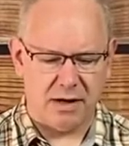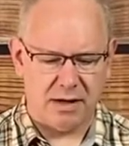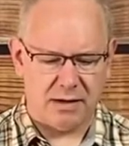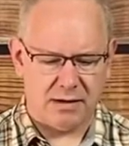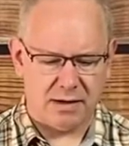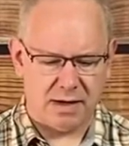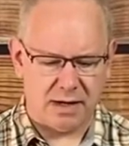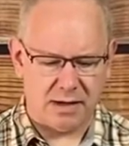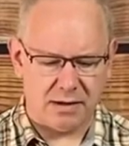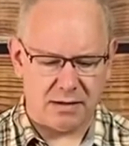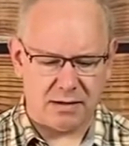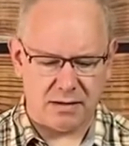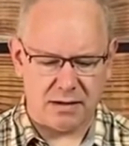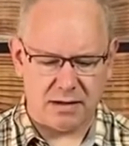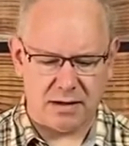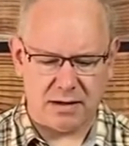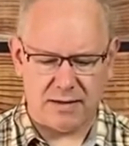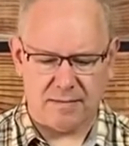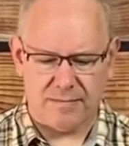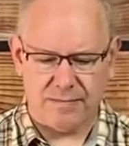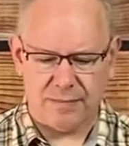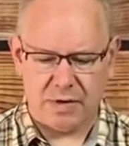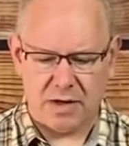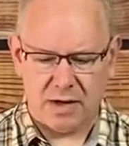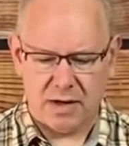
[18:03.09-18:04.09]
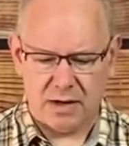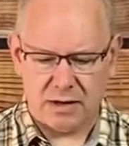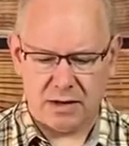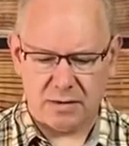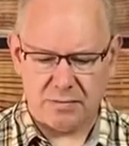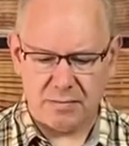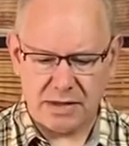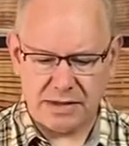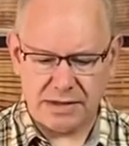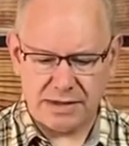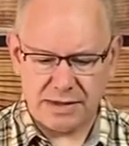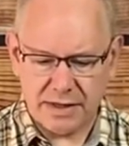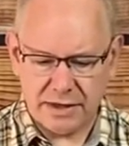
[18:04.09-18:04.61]
that the
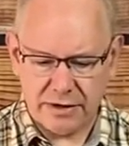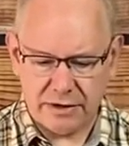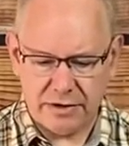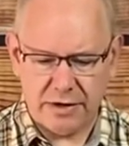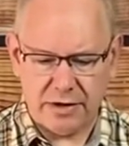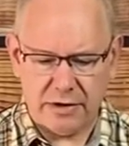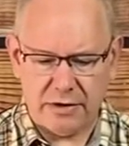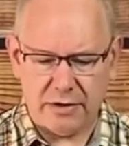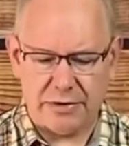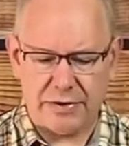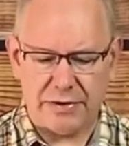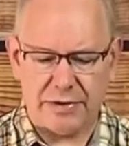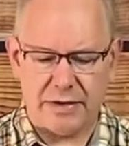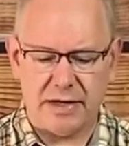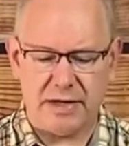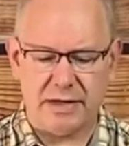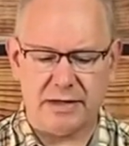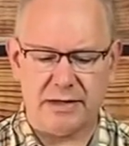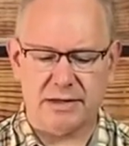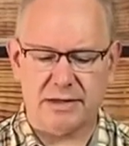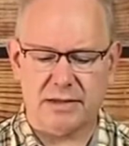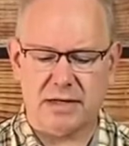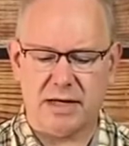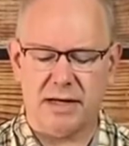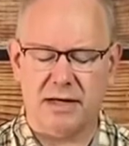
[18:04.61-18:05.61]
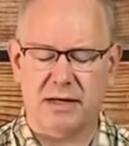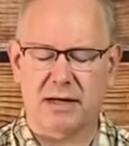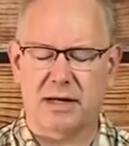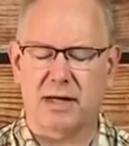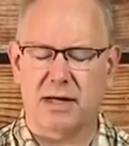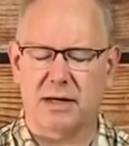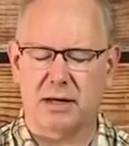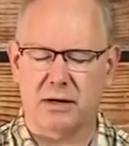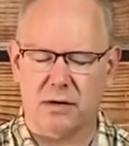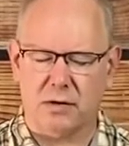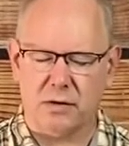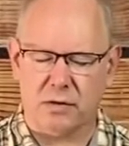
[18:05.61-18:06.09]
material things can